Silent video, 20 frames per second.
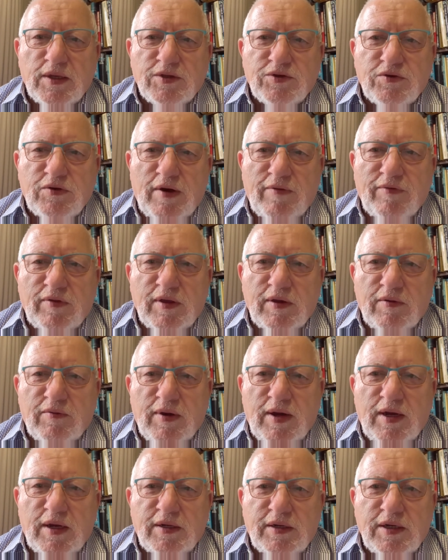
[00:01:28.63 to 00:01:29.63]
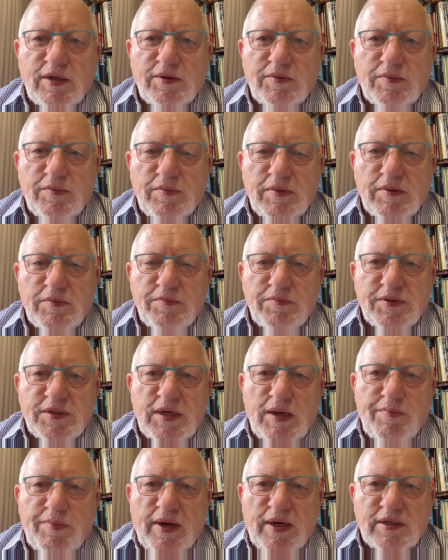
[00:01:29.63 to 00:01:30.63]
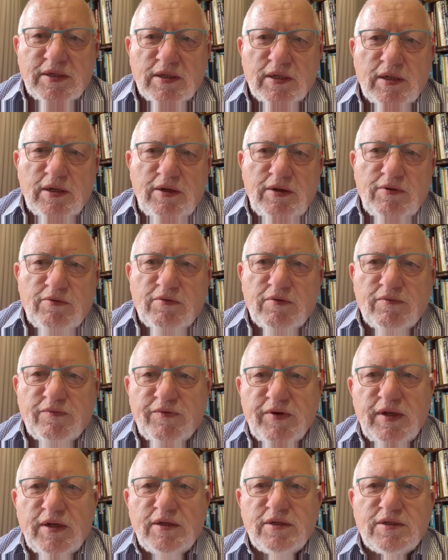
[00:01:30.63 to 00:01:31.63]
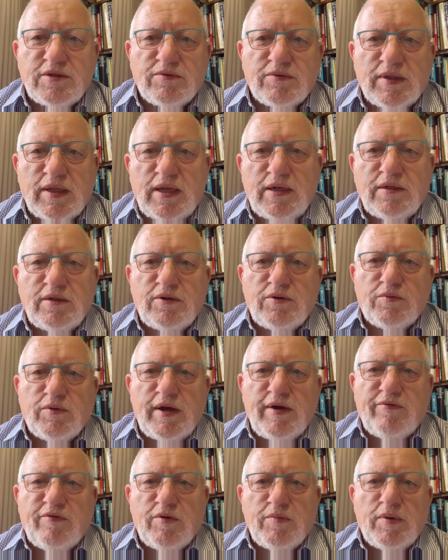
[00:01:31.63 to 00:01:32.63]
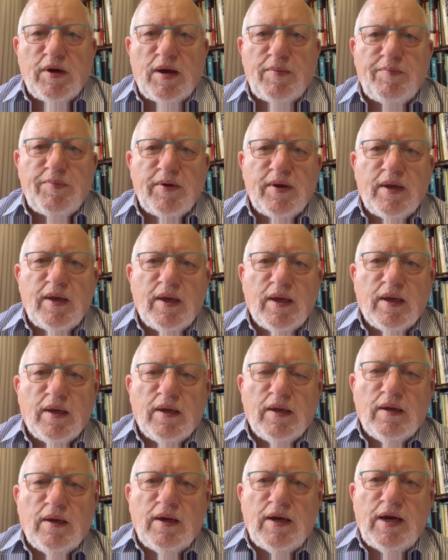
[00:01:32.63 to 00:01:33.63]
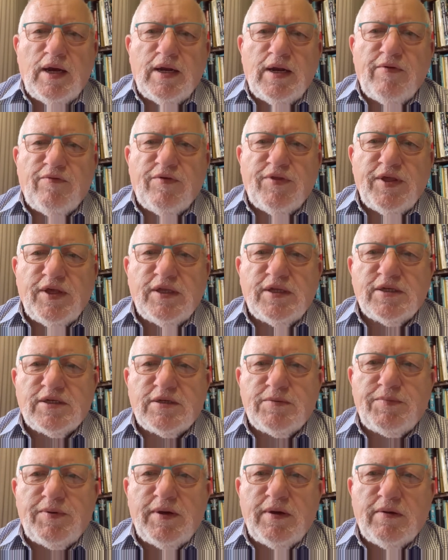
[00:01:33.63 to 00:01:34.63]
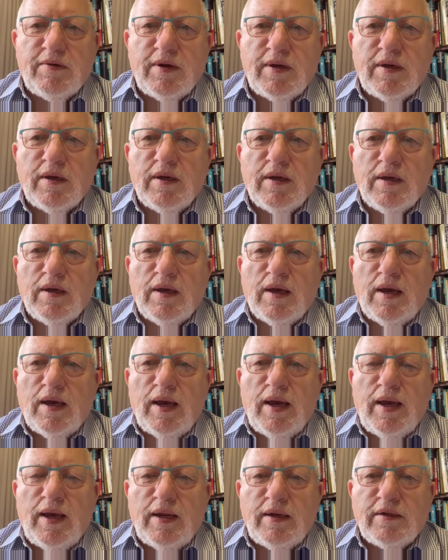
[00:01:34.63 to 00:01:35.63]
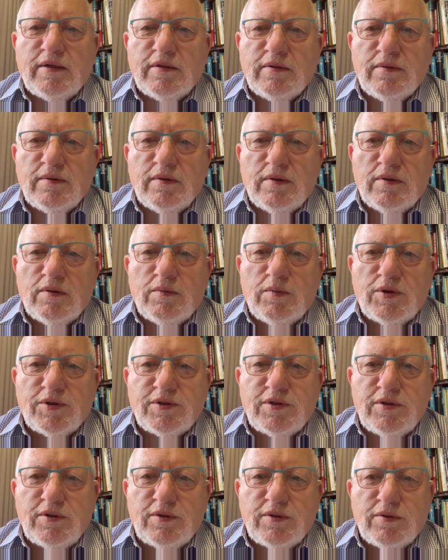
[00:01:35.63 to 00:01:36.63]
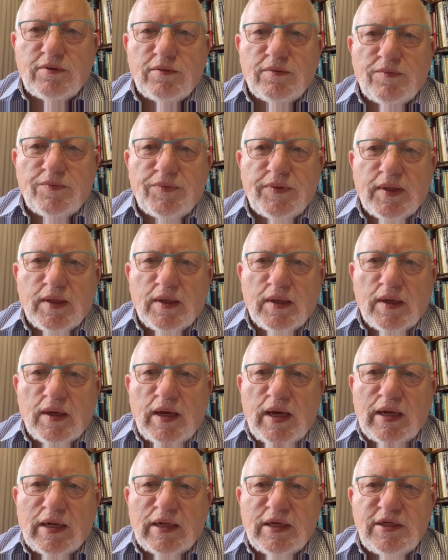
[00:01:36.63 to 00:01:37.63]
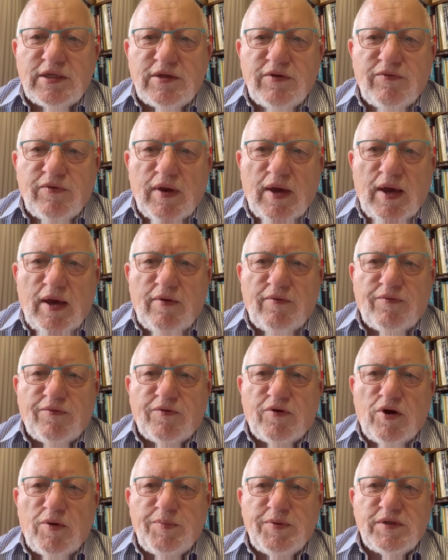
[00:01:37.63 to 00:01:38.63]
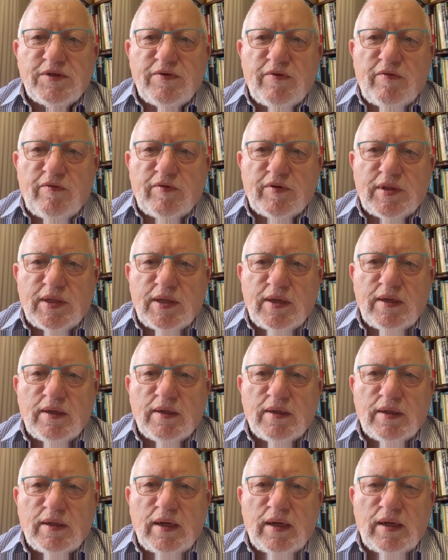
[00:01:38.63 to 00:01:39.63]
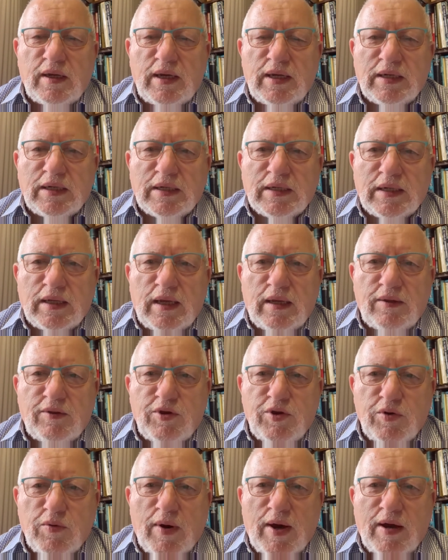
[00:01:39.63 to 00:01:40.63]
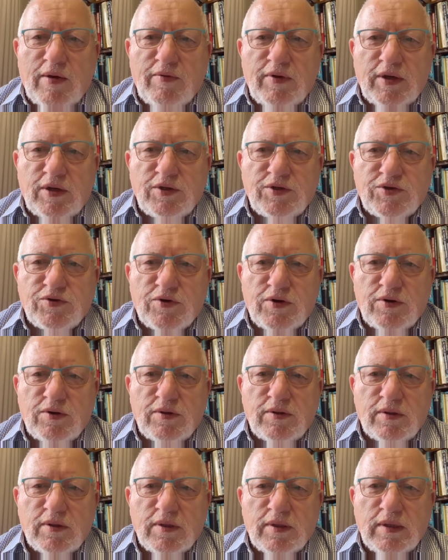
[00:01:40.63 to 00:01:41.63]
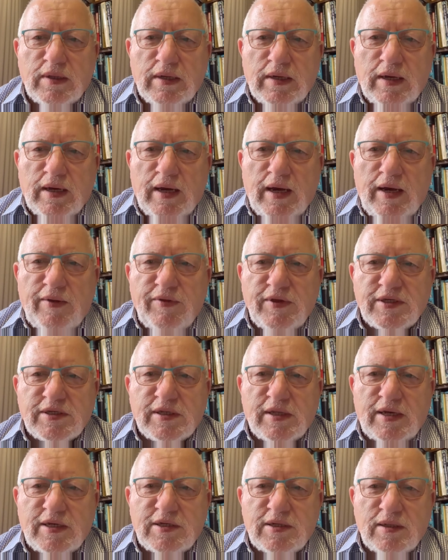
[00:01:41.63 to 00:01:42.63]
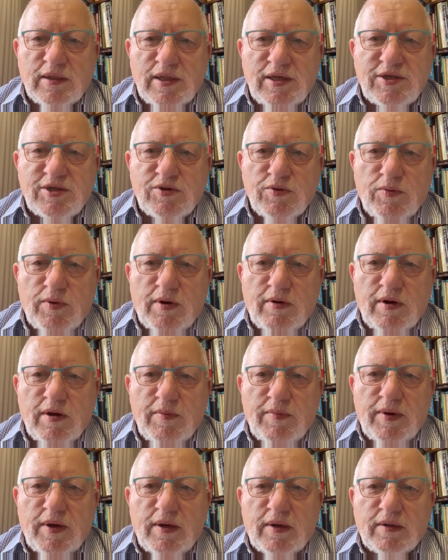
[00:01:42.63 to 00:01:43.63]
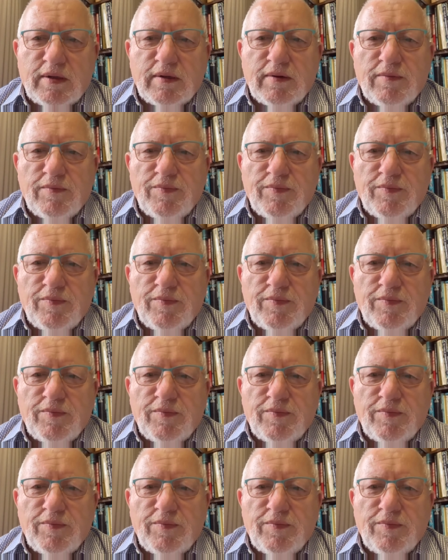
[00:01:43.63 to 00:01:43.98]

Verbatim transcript: traveling around in, say, Barcelona or Venice or London or wherever it might be, and everything disappearing. And what do you do? At least if you have copies of everything, you are in control and there's less, less to worry about.